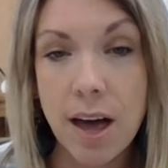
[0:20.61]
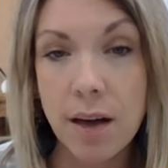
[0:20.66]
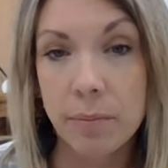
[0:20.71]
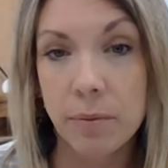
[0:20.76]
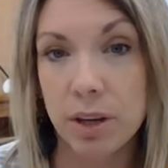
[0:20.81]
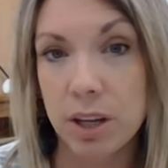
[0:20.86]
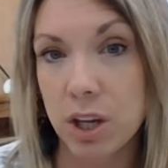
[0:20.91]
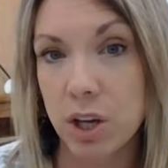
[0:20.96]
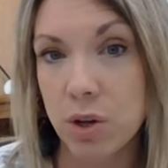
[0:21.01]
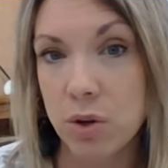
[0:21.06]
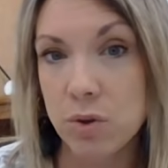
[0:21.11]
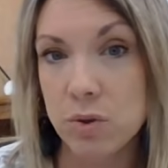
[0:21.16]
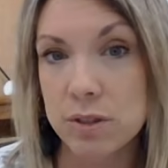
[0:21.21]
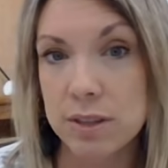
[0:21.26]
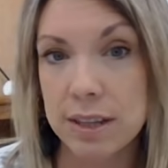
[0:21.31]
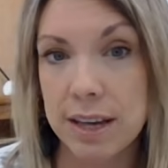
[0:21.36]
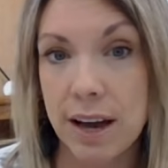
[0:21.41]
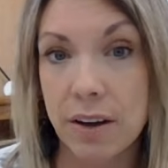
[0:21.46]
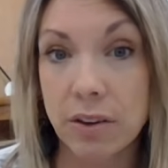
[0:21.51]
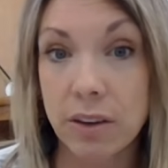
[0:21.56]
I'm going to use
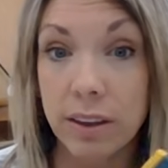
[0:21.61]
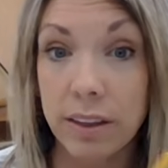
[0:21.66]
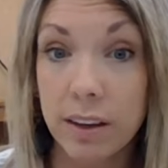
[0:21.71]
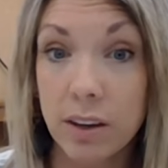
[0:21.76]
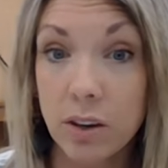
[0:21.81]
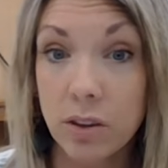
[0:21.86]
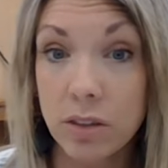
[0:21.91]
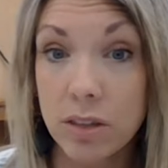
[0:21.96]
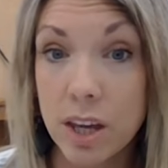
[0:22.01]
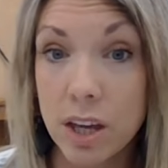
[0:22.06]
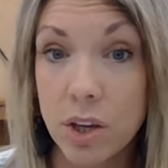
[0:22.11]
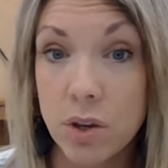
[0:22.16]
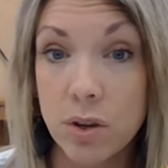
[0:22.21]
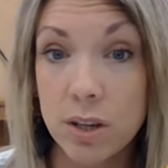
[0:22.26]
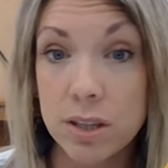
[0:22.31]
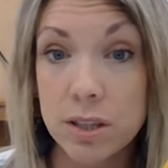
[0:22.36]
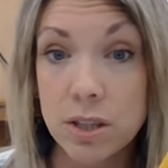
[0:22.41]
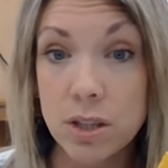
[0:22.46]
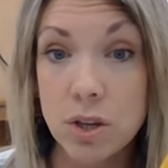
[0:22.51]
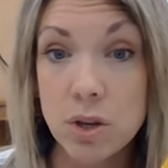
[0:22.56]
the calculator that you
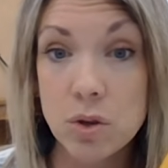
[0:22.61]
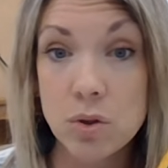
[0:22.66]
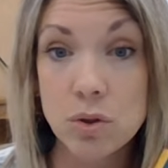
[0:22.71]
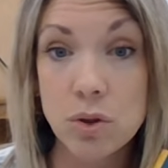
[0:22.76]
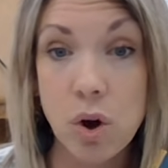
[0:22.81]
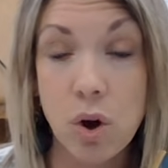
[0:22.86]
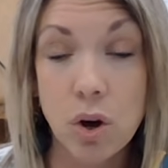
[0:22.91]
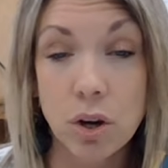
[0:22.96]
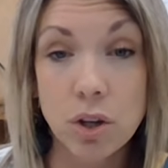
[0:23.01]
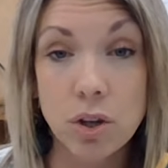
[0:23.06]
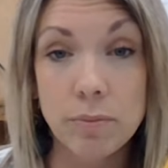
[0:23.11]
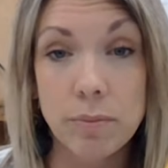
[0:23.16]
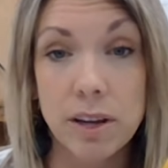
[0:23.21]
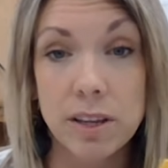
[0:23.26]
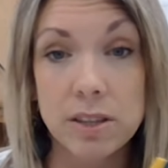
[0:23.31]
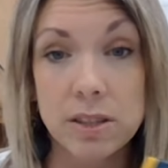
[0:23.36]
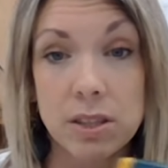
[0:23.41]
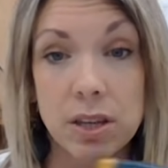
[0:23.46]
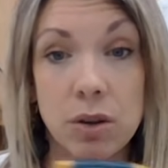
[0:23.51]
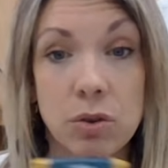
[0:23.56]
get to use on your
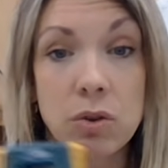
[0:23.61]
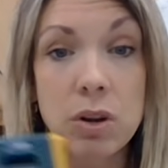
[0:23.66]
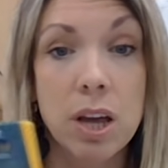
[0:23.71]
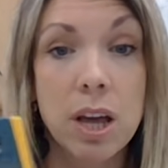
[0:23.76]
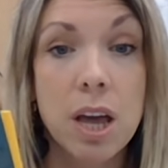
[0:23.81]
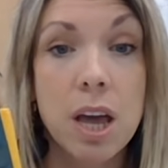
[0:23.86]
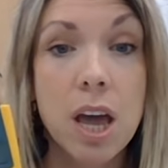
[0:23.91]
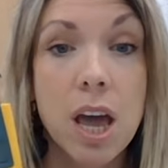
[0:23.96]
milestone